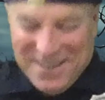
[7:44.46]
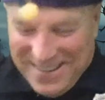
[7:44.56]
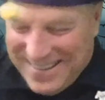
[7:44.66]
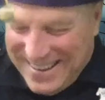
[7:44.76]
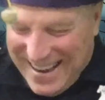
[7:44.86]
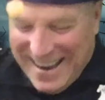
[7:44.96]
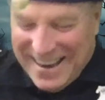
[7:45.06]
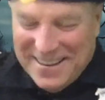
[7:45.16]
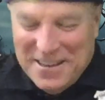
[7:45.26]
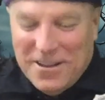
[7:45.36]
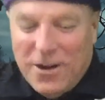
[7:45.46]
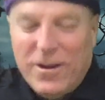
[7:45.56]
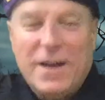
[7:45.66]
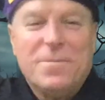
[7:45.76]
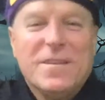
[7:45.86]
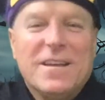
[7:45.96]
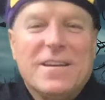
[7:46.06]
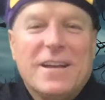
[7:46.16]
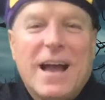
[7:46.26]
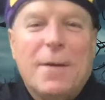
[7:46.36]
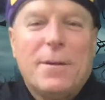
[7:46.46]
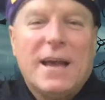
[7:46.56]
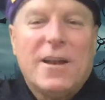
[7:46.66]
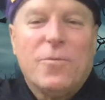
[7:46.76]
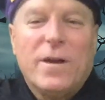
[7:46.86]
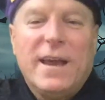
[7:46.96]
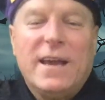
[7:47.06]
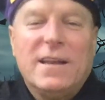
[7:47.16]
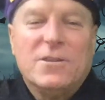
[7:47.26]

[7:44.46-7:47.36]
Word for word: Happy right. Halloween. Happy Halloween.